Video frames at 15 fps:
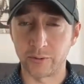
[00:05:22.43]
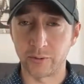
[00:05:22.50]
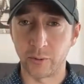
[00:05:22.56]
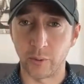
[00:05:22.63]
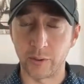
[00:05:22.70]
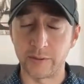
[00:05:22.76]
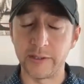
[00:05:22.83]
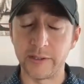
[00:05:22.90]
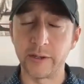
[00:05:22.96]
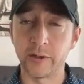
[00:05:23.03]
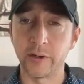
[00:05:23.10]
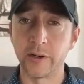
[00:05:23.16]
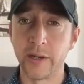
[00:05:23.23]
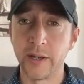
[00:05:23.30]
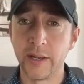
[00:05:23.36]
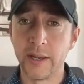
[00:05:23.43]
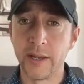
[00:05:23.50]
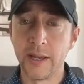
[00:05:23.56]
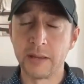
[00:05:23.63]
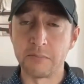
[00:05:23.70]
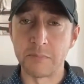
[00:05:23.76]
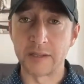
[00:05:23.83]
So a dear
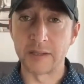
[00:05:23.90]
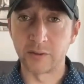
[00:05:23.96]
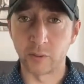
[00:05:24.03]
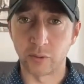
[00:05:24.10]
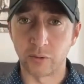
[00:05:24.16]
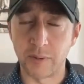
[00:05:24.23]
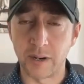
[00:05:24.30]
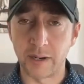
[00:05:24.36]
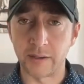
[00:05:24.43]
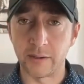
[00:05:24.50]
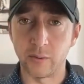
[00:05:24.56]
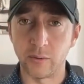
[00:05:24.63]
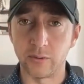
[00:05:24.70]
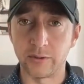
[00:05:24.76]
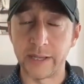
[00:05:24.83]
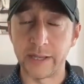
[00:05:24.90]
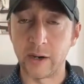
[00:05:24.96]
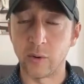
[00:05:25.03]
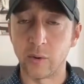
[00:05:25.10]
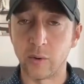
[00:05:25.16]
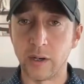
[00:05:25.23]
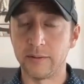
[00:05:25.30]
mentor of mine who's now